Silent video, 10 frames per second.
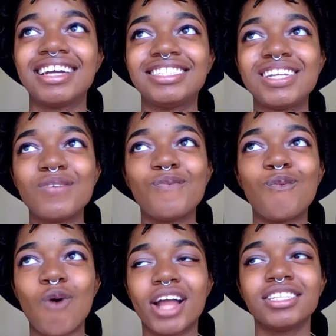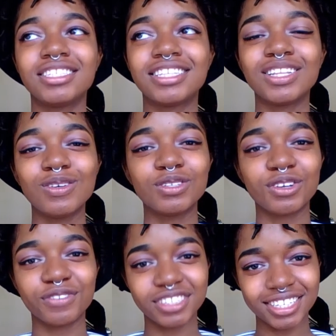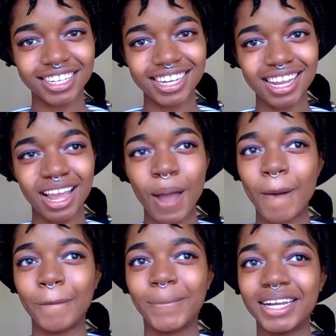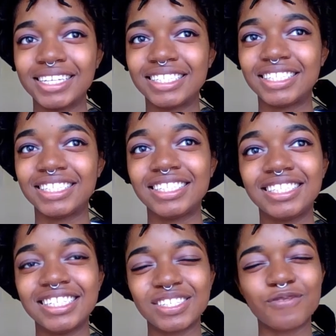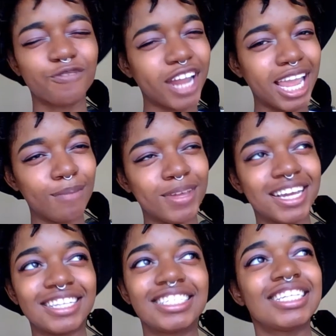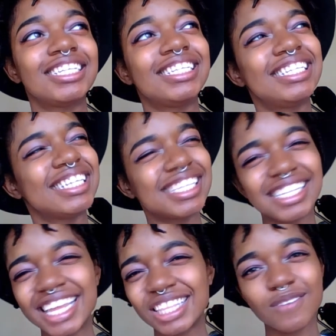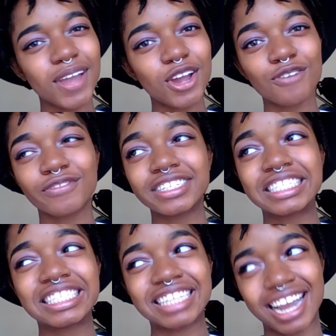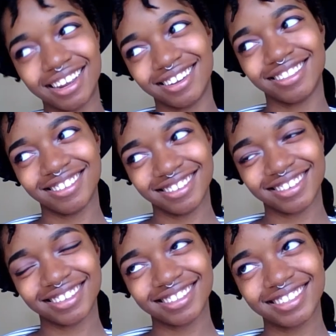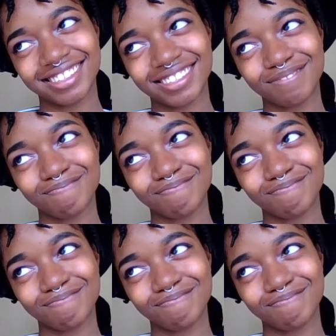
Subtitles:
she wants to lose her virginity, but she's afraid because she doesn't like the way her vagina looks.